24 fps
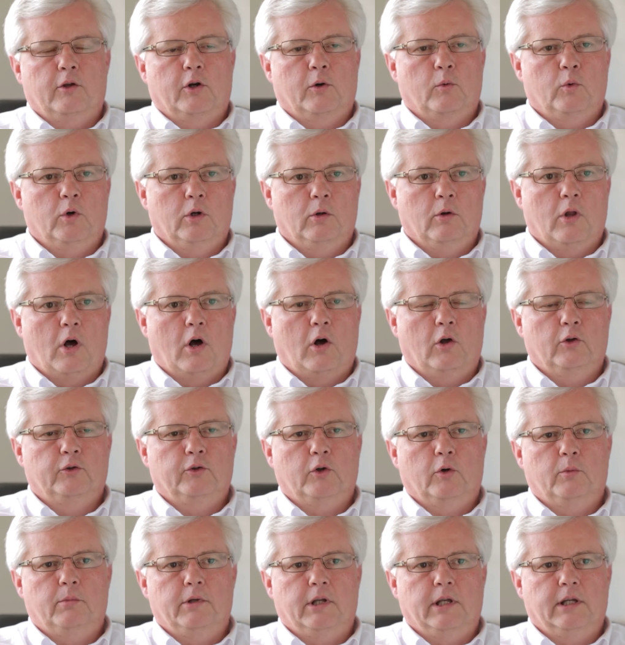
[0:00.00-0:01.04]
There will
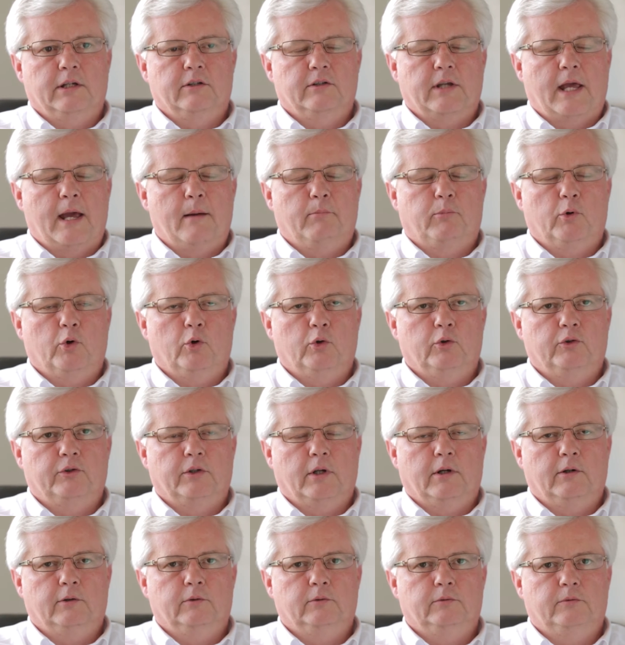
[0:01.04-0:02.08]
also be examples
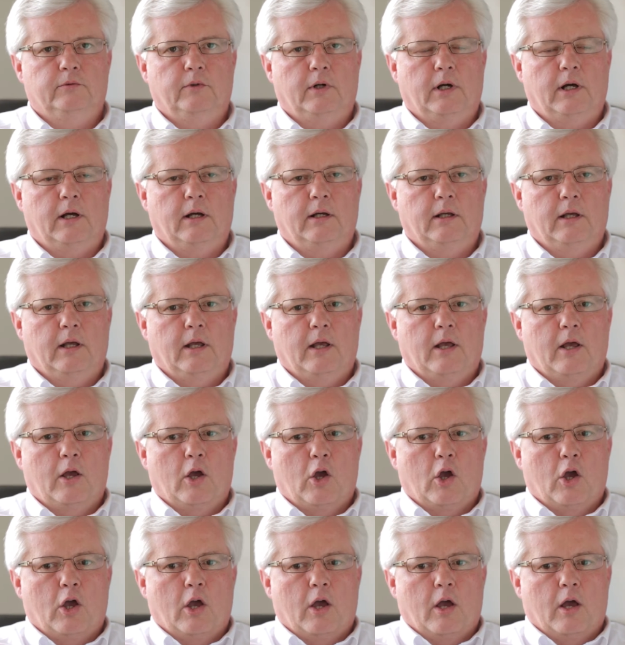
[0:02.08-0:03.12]
of
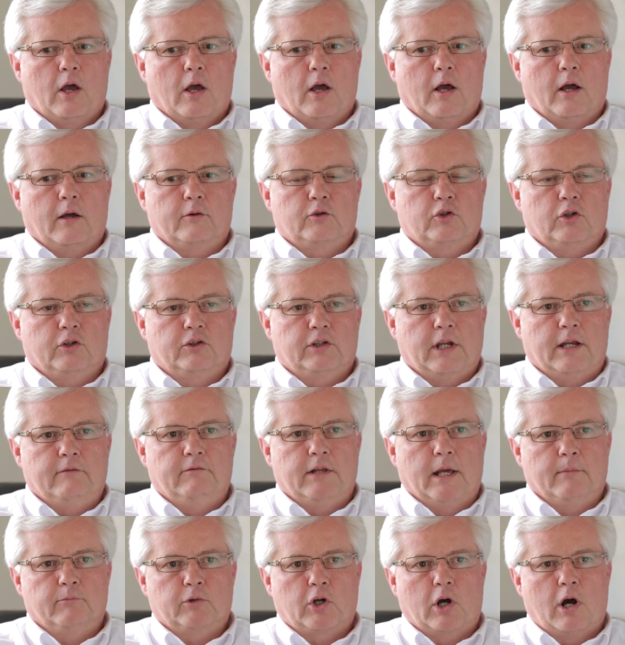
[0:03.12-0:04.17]
to save
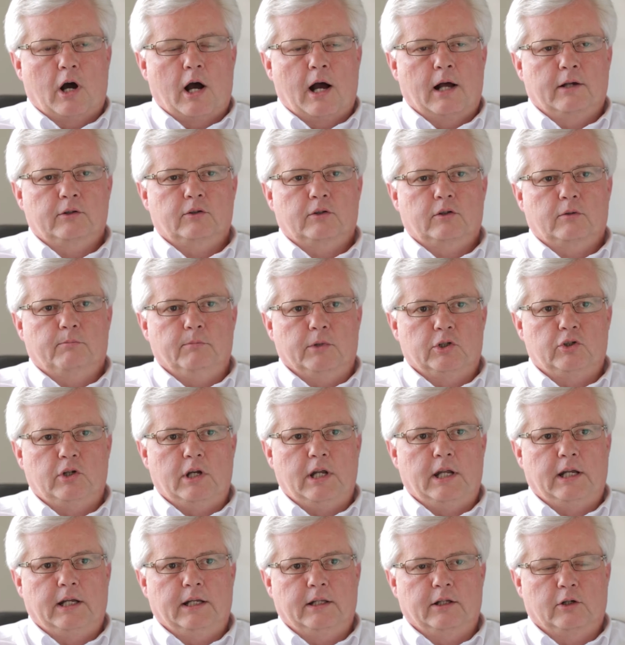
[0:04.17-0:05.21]
them cost,
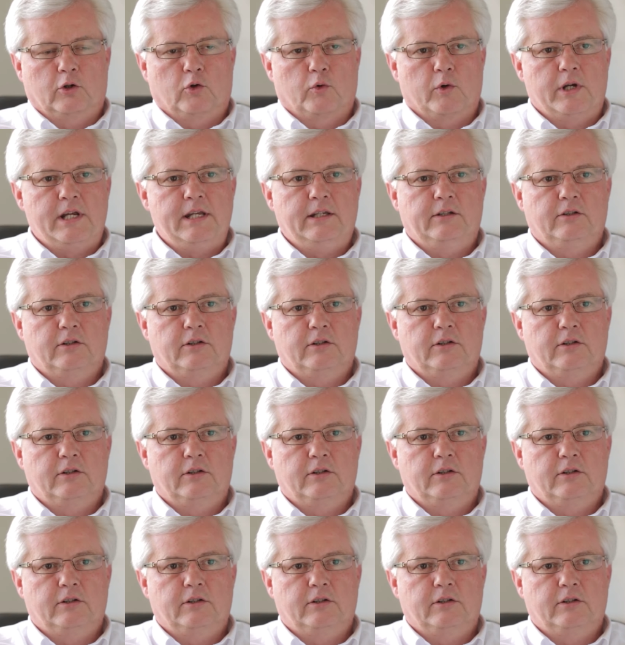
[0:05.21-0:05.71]
machining in the green